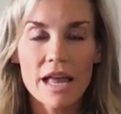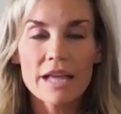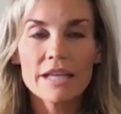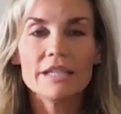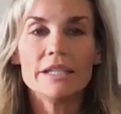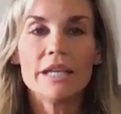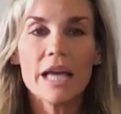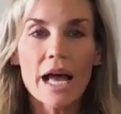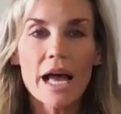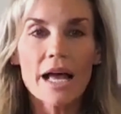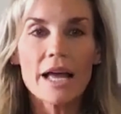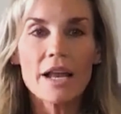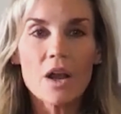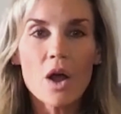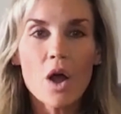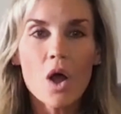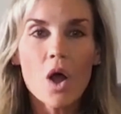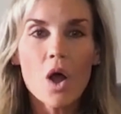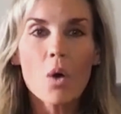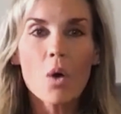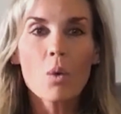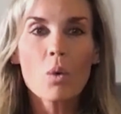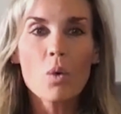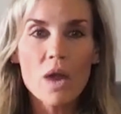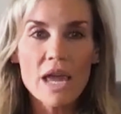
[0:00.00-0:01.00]
Yet
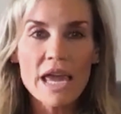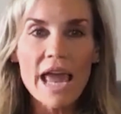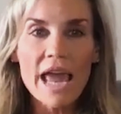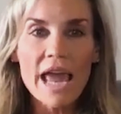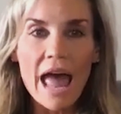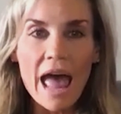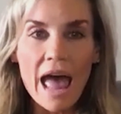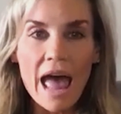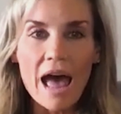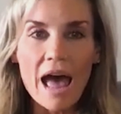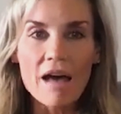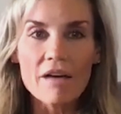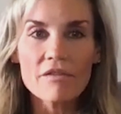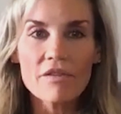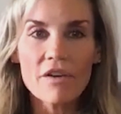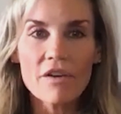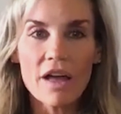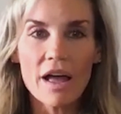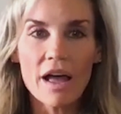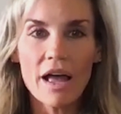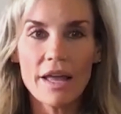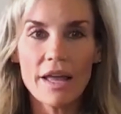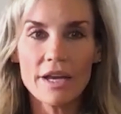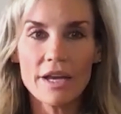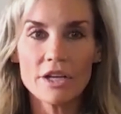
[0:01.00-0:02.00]
we have
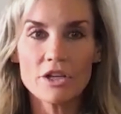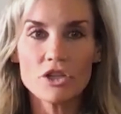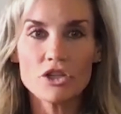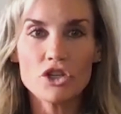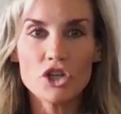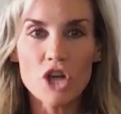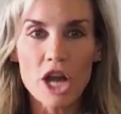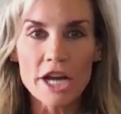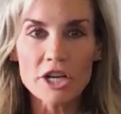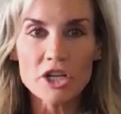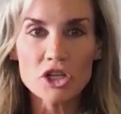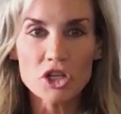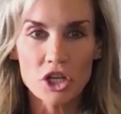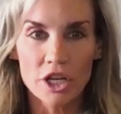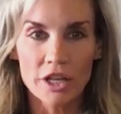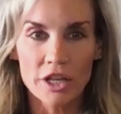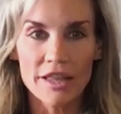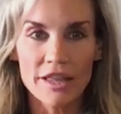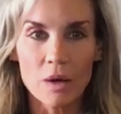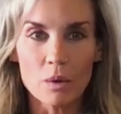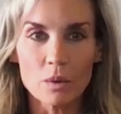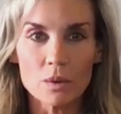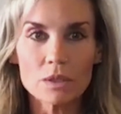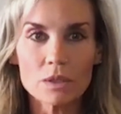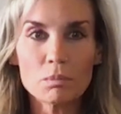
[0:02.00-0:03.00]
an injection
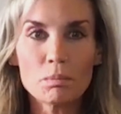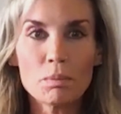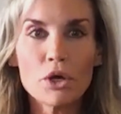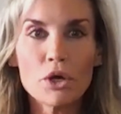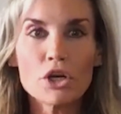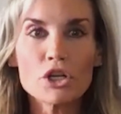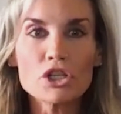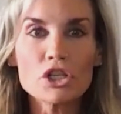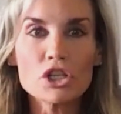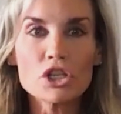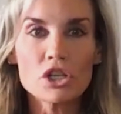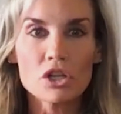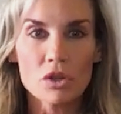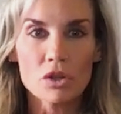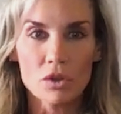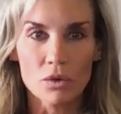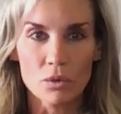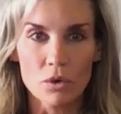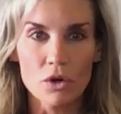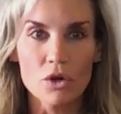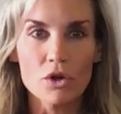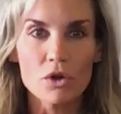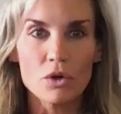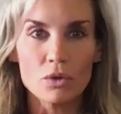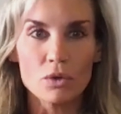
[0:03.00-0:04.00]
that was pushed
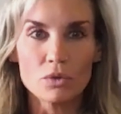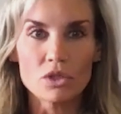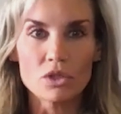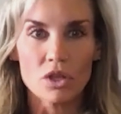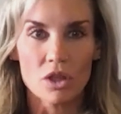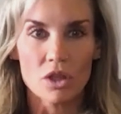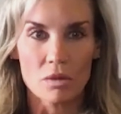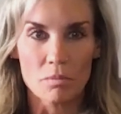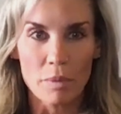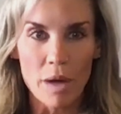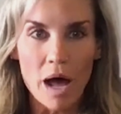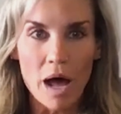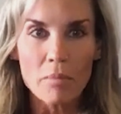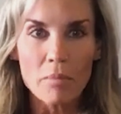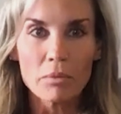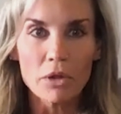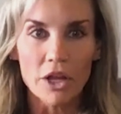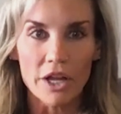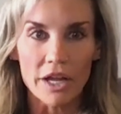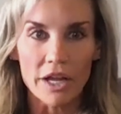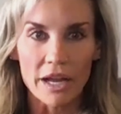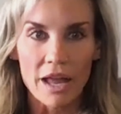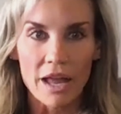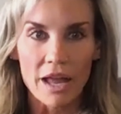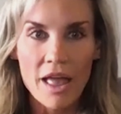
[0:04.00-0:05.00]
through to the
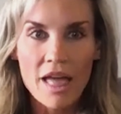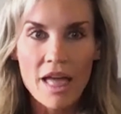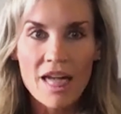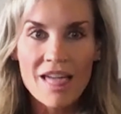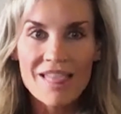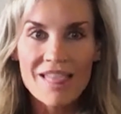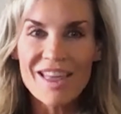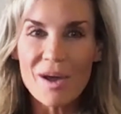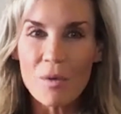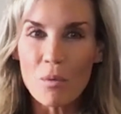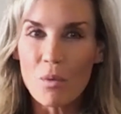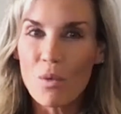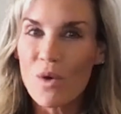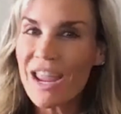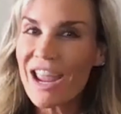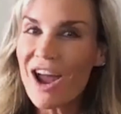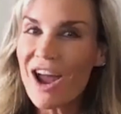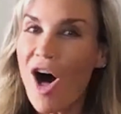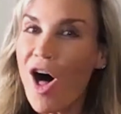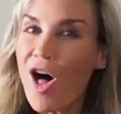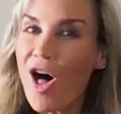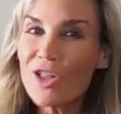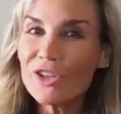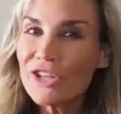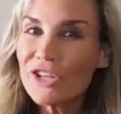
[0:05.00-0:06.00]
public that we
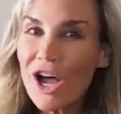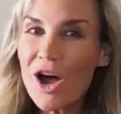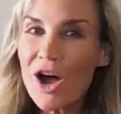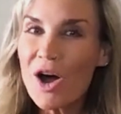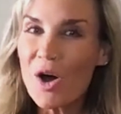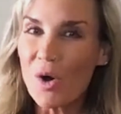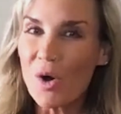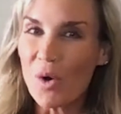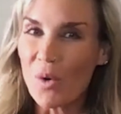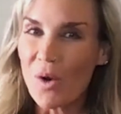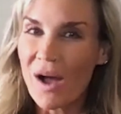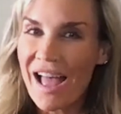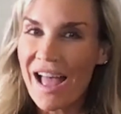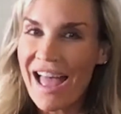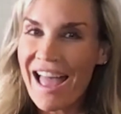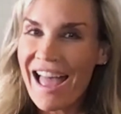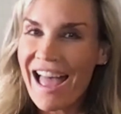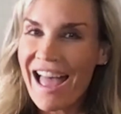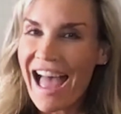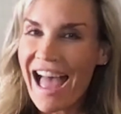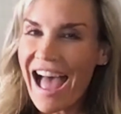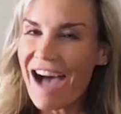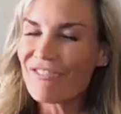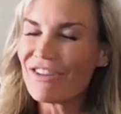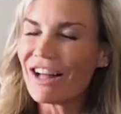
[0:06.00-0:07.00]
all know
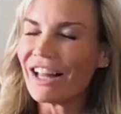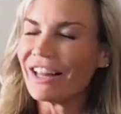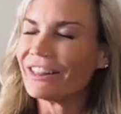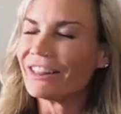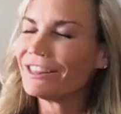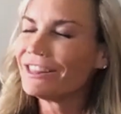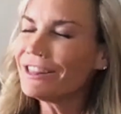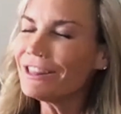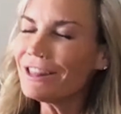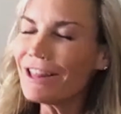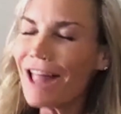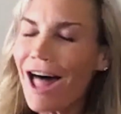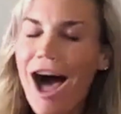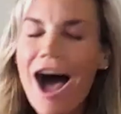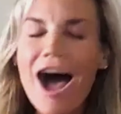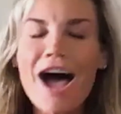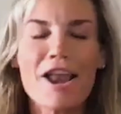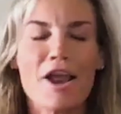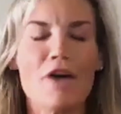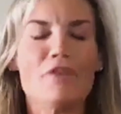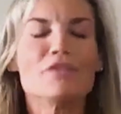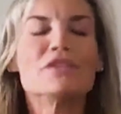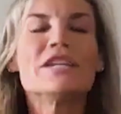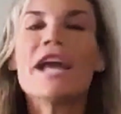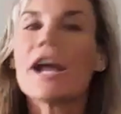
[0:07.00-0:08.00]
have a
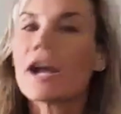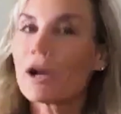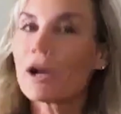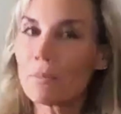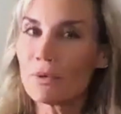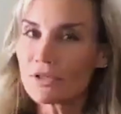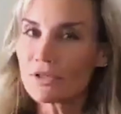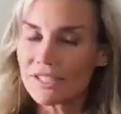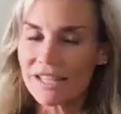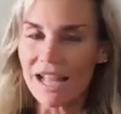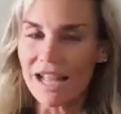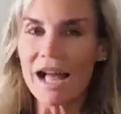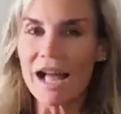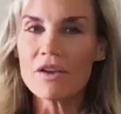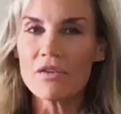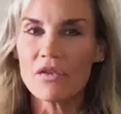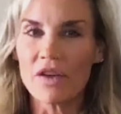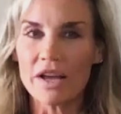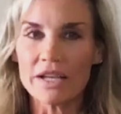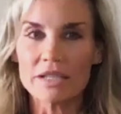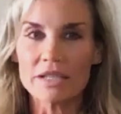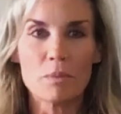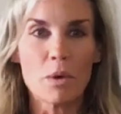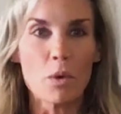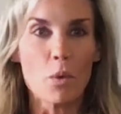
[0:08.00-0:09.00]
lot of terrible side
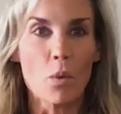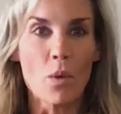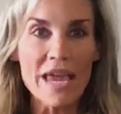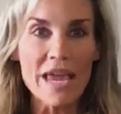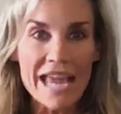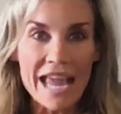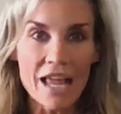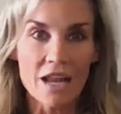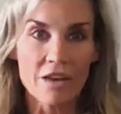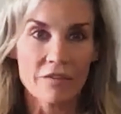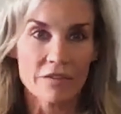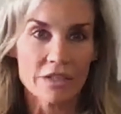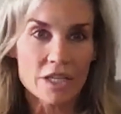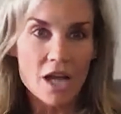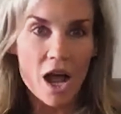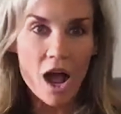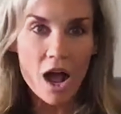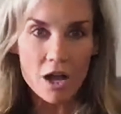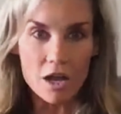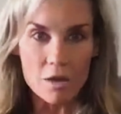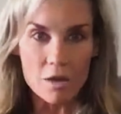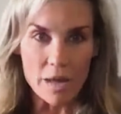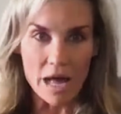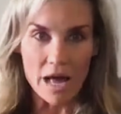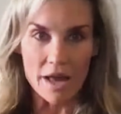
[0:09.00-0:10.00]
effects, but we can't even
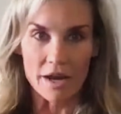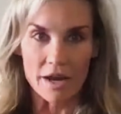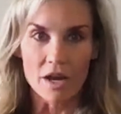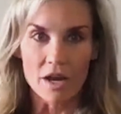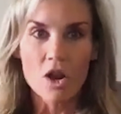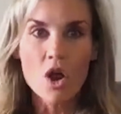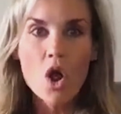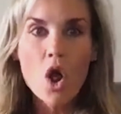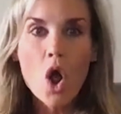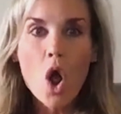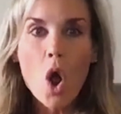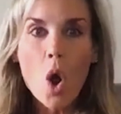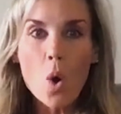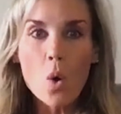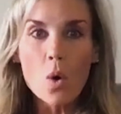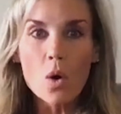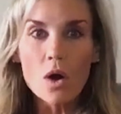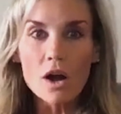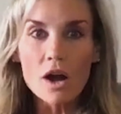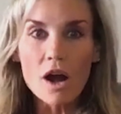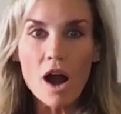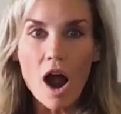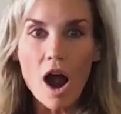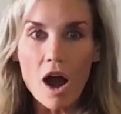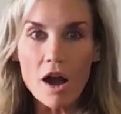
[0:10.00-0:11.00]
talk about it,
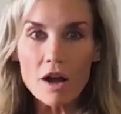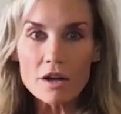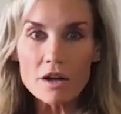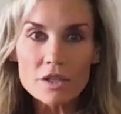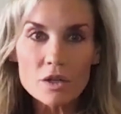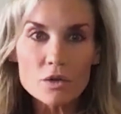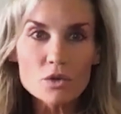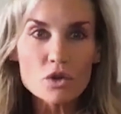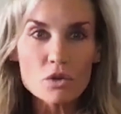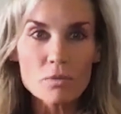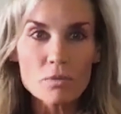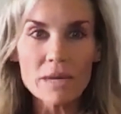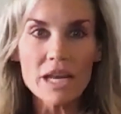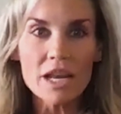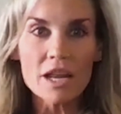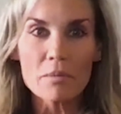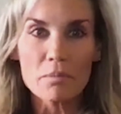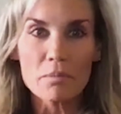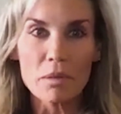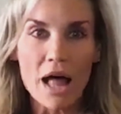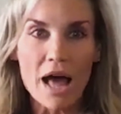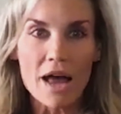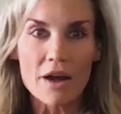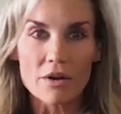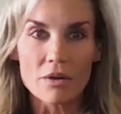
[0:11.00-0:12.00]
or our social media
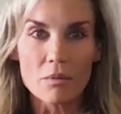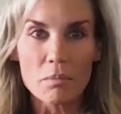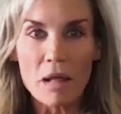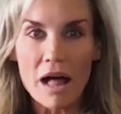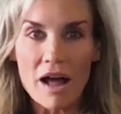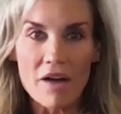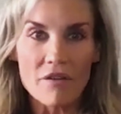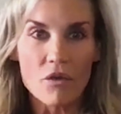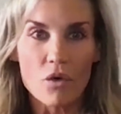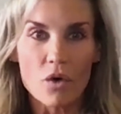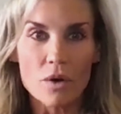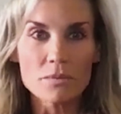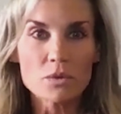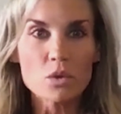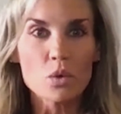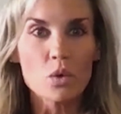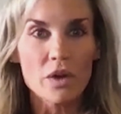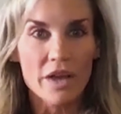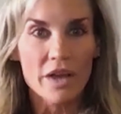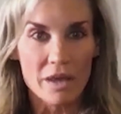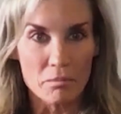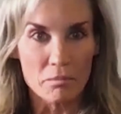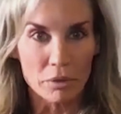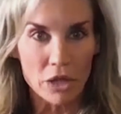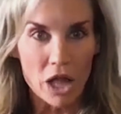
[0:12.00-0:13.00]
platforms will
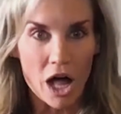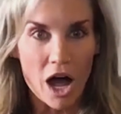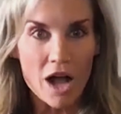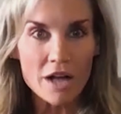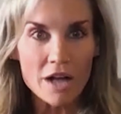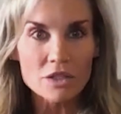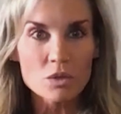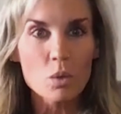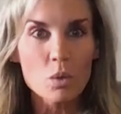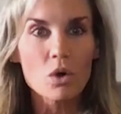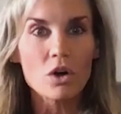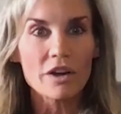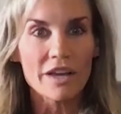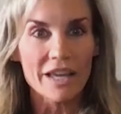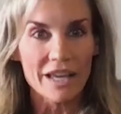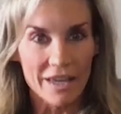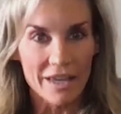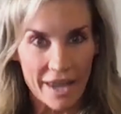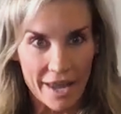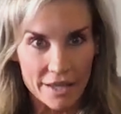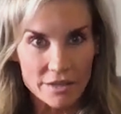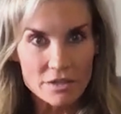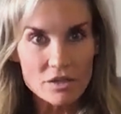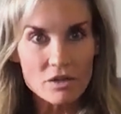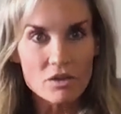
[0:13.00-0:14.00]
get blocked, will get
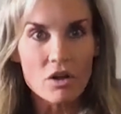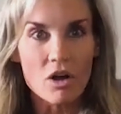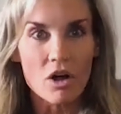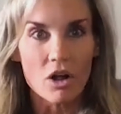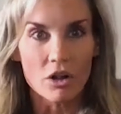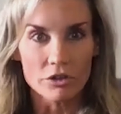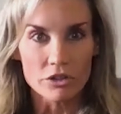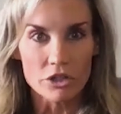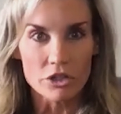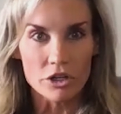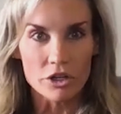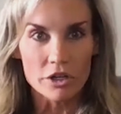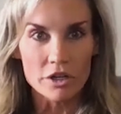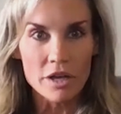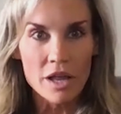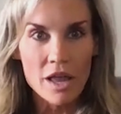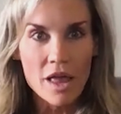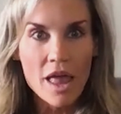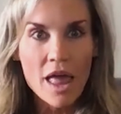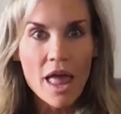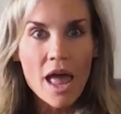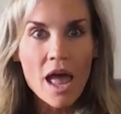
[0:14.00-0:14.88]
cancel cultured.